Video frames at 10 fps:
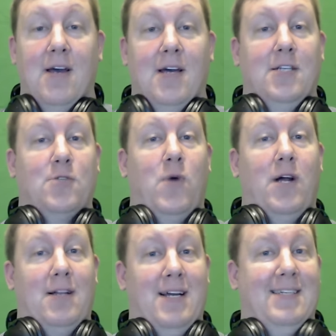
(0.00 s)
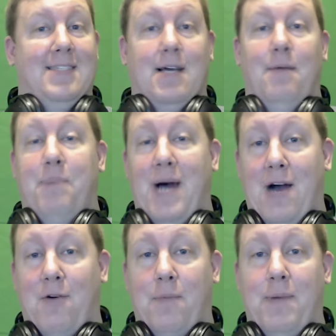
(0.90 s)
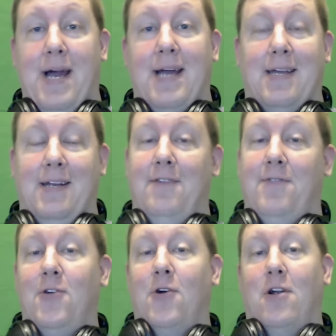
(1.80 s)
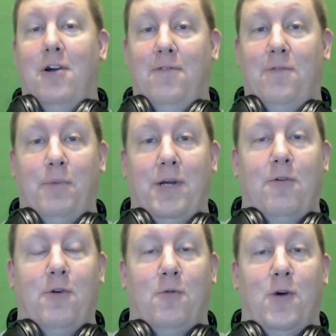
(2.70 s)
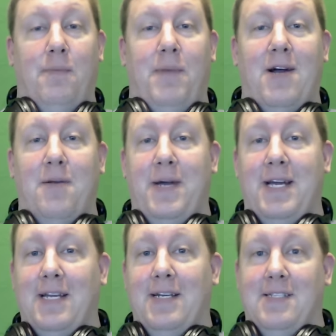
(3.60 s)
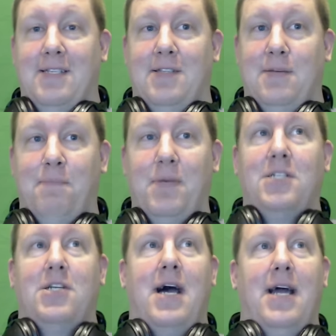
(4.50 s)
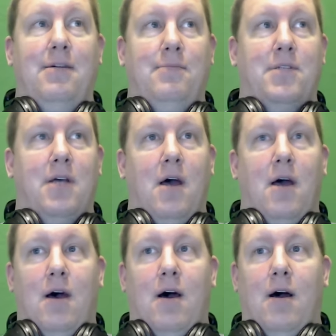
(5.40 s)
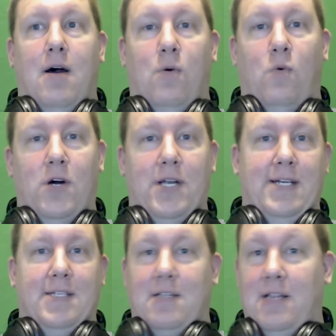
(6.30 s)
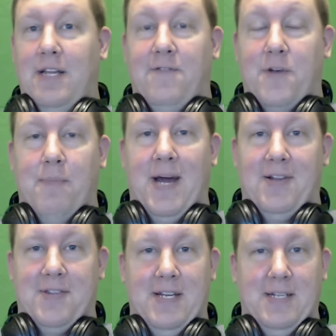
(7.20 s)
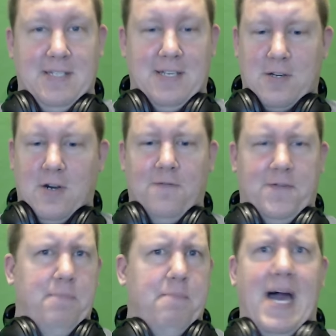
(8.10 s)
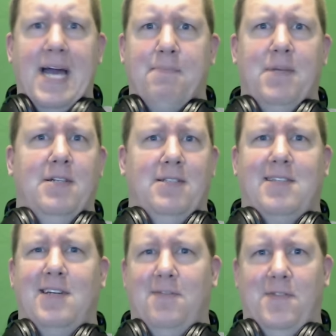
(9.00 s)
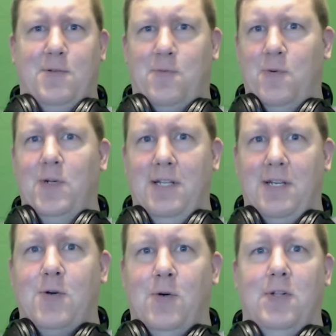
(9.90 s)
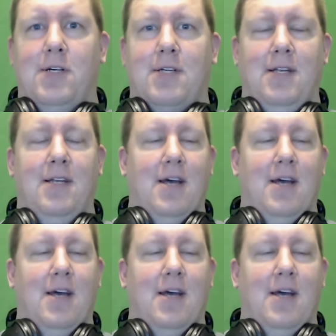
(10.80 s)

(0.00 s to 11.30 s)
as well as a Power Pack. And if you are unfamiliar with what a Power Pack is, it's a bunch of items uh, one is a lifter mount that is engulfed in magma and stuff. It's really cool looking.